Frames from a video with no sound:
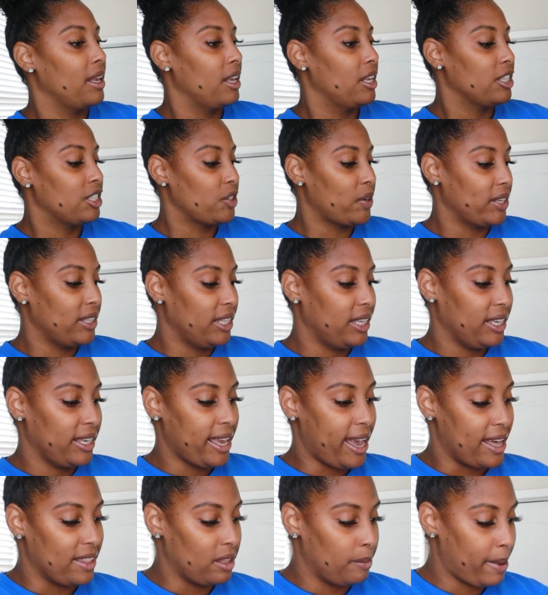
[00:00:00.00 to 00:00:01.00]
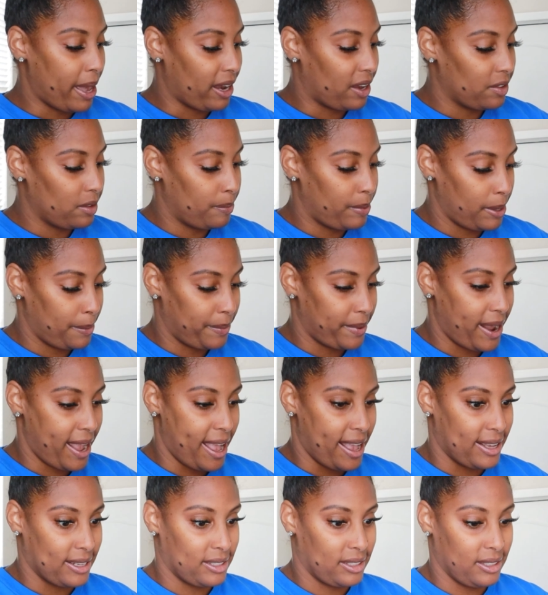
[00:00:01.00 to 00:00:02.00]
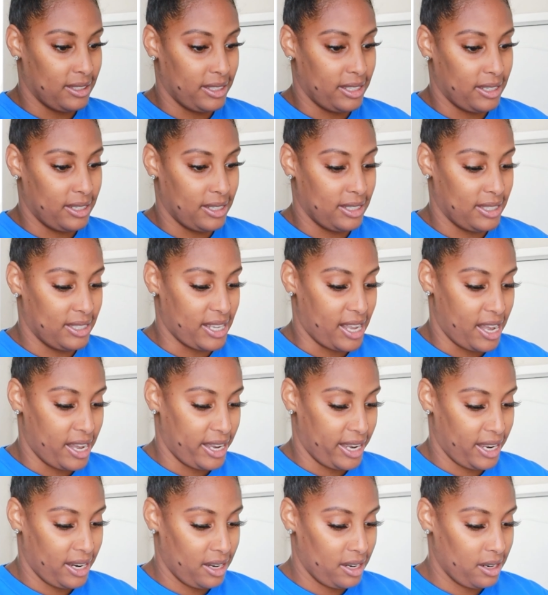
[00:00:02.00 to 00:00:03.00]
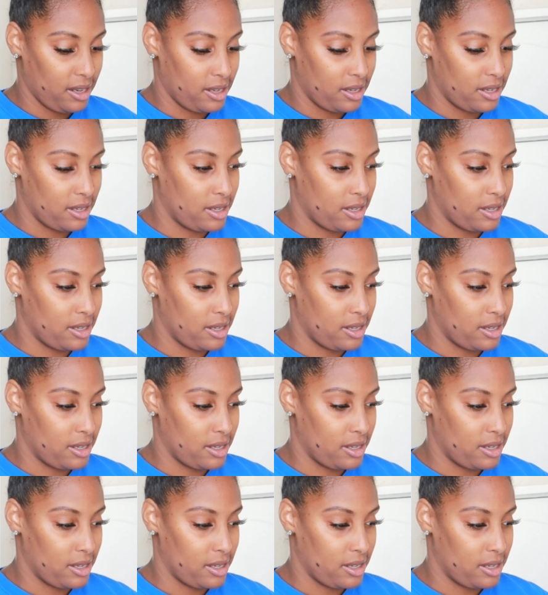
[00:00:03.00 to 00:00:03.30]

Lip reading: So I think, yeah, the back of the paper has the design,